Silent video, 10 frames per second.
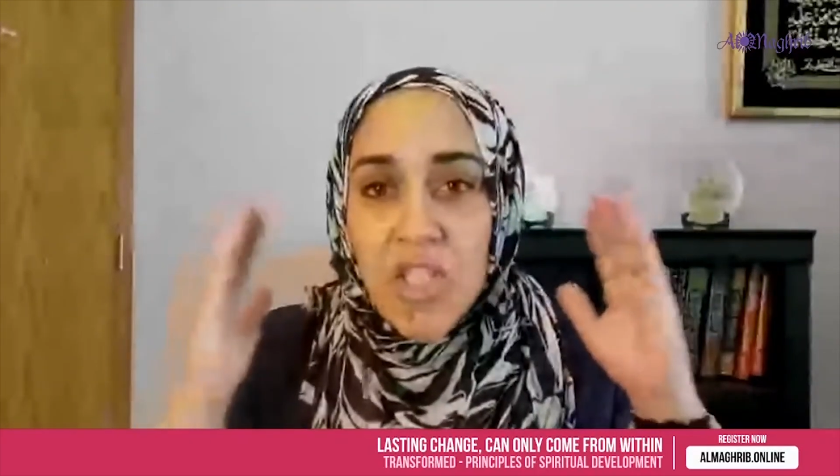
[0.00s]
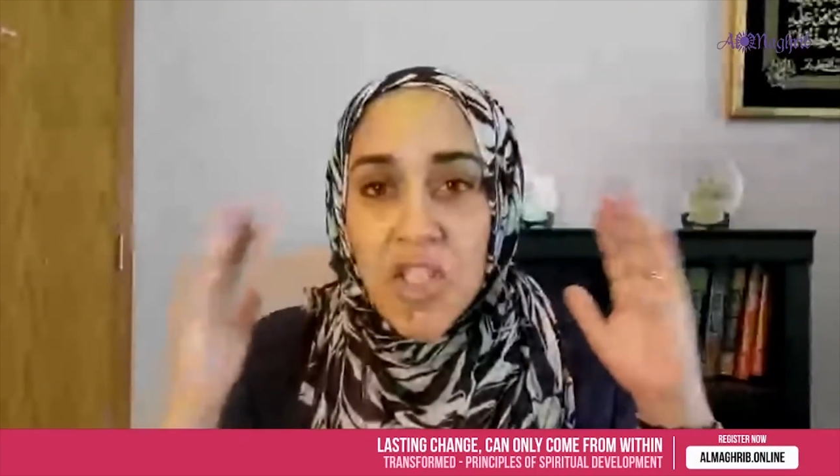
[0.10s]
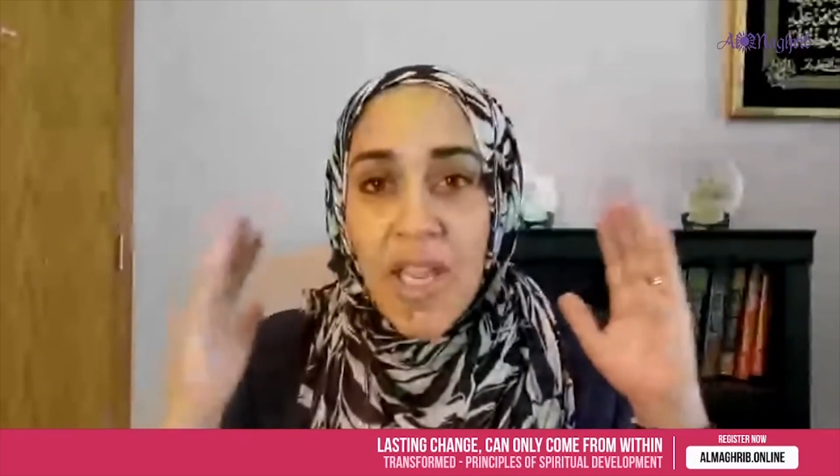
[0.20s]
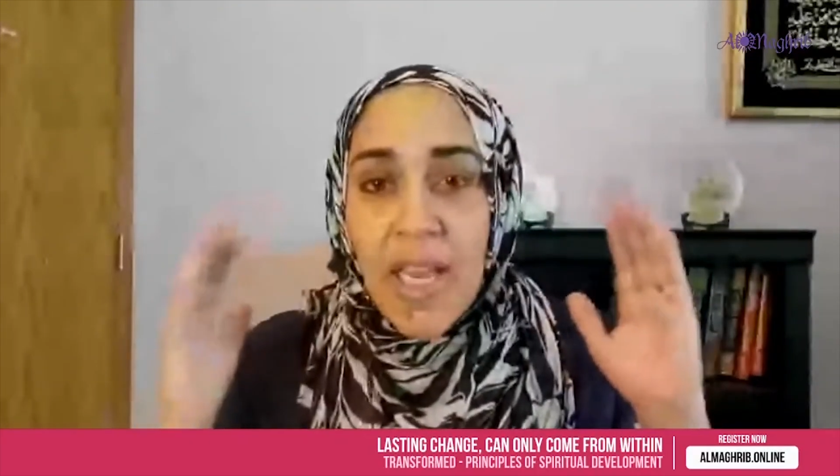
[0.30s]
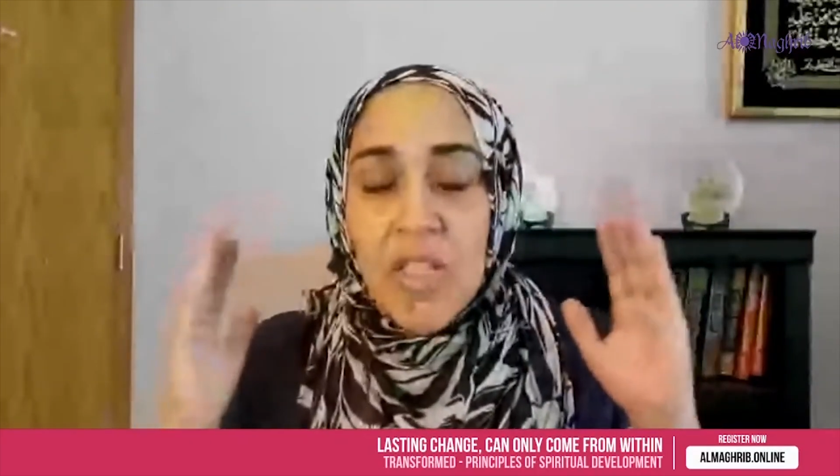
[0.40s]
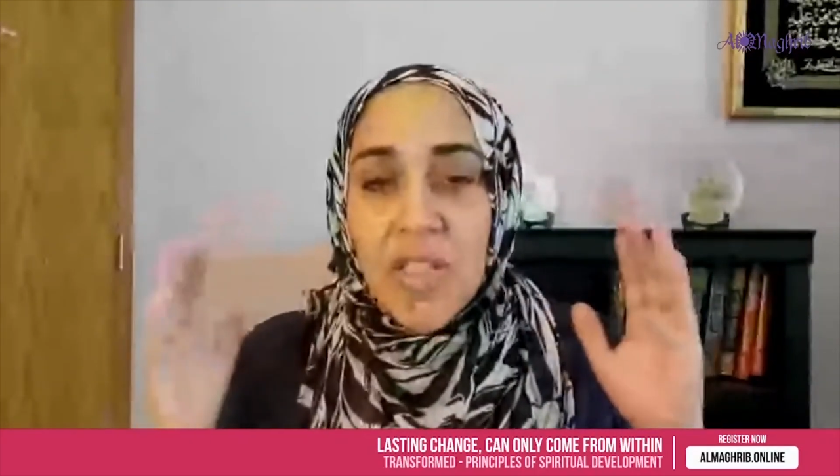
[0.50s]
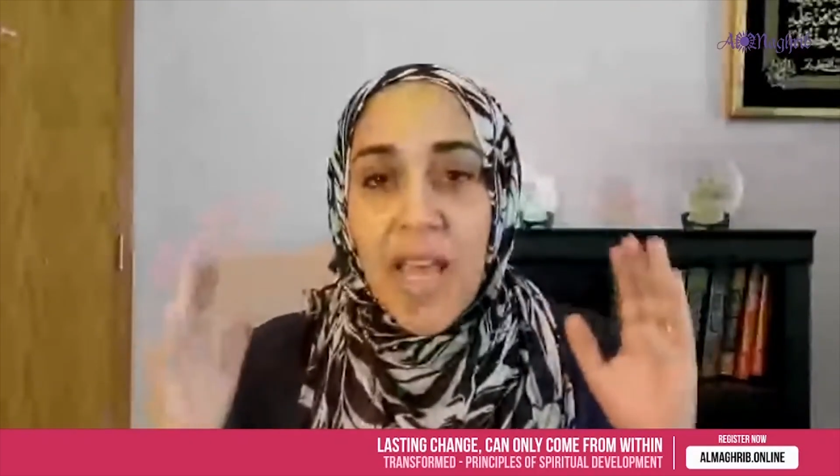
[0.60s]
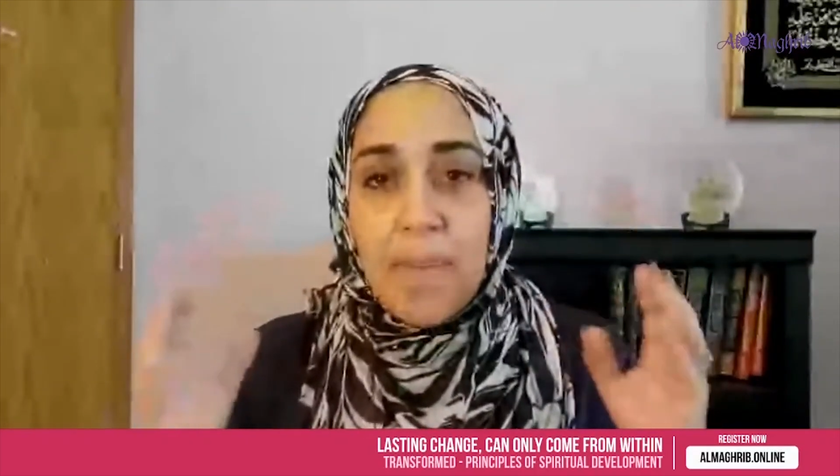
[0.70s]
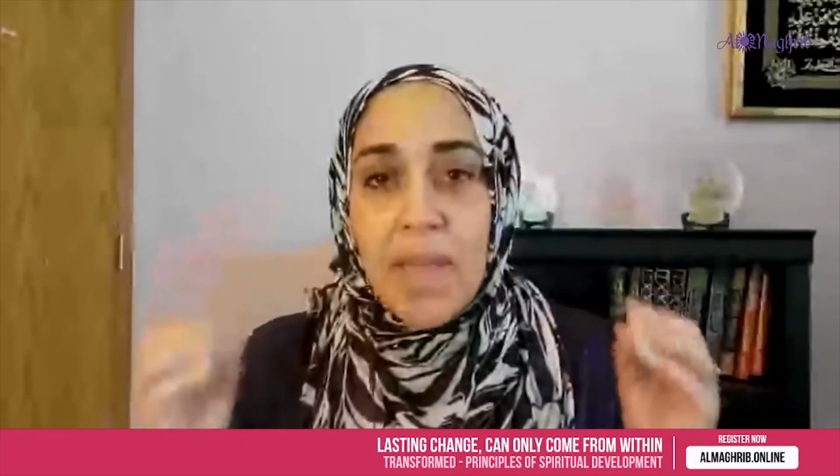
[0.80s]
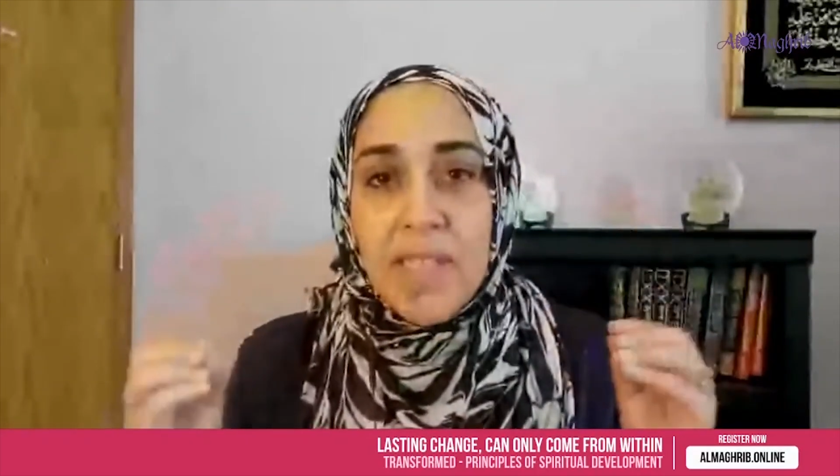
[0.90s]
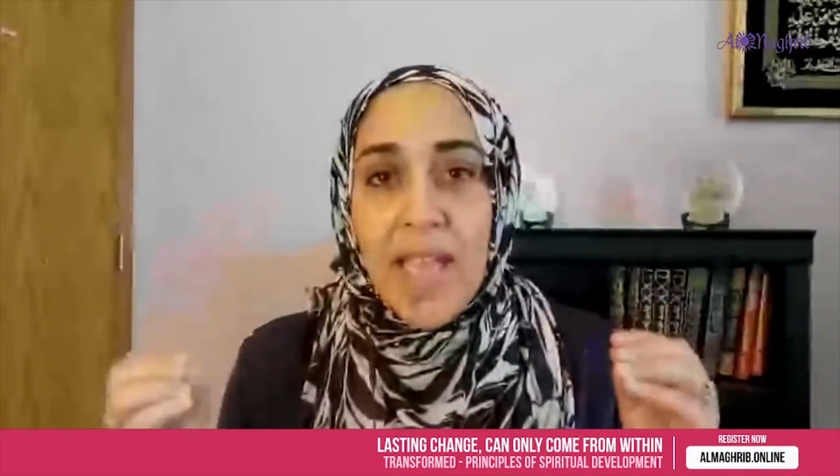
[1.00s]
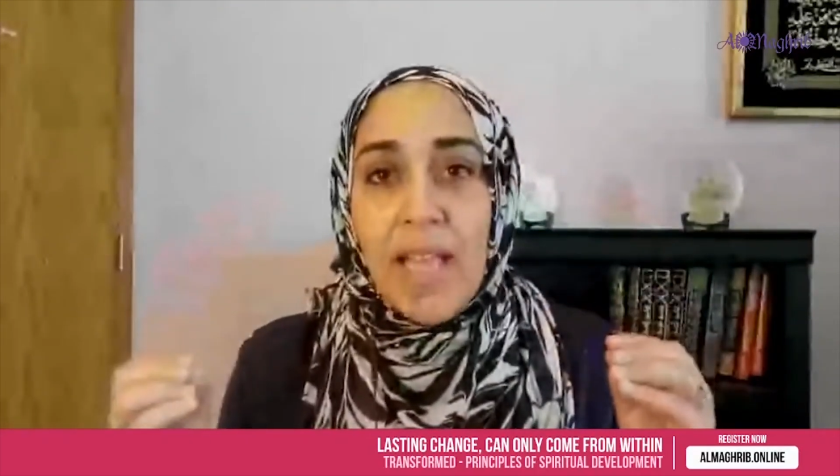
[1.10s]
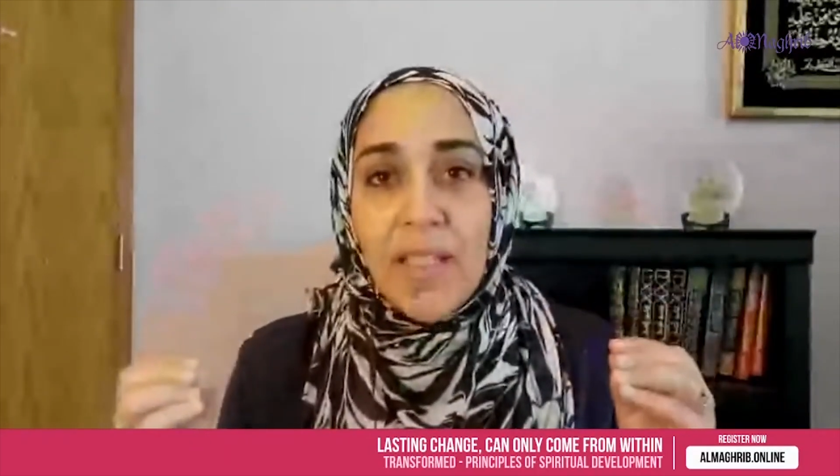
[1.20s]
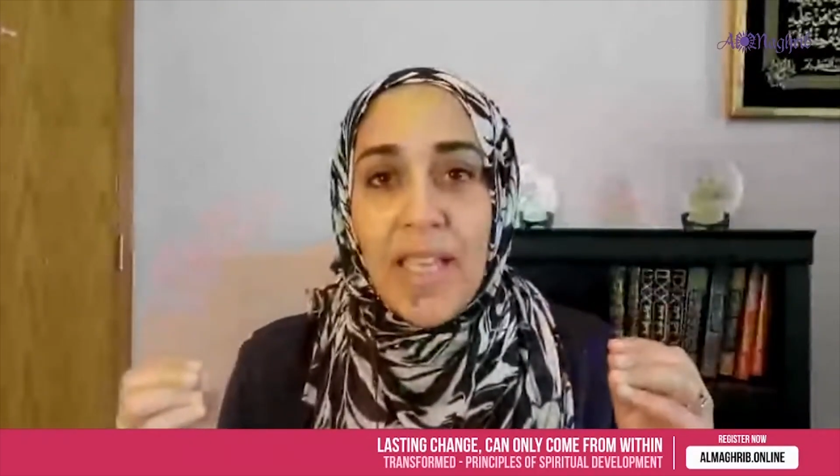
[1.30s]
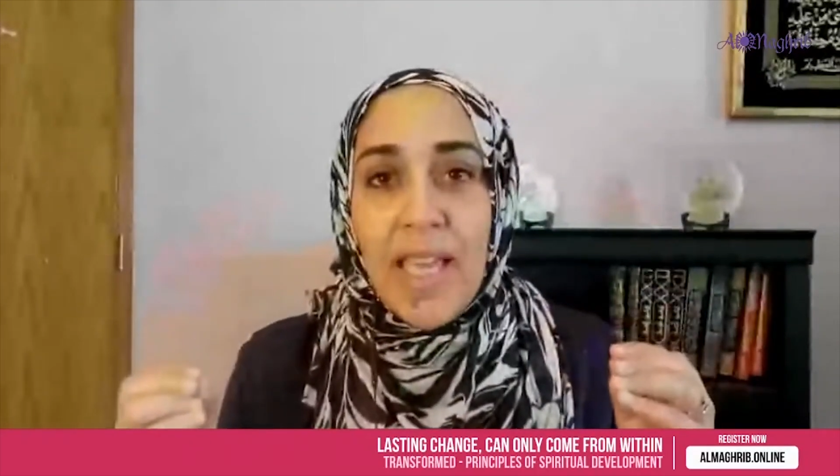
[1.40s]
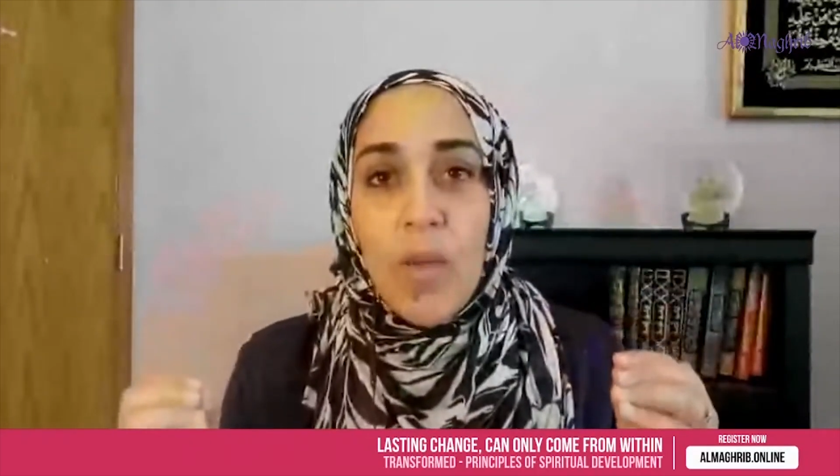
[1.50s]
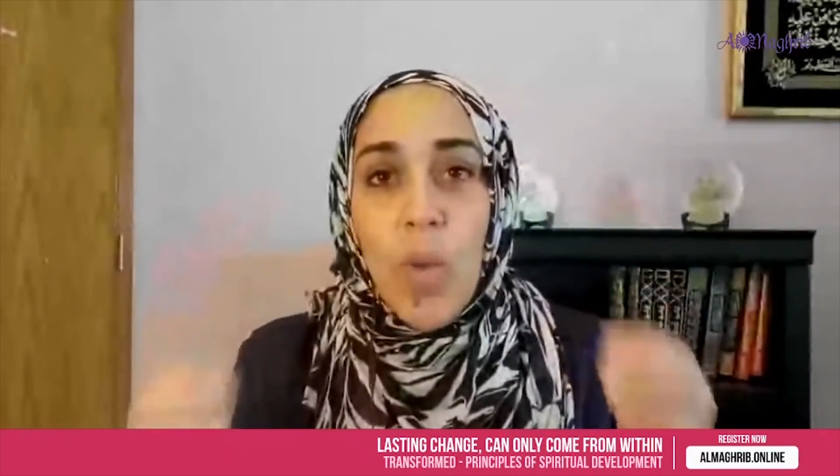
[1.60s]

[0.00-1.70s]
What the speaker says: changed that mentality,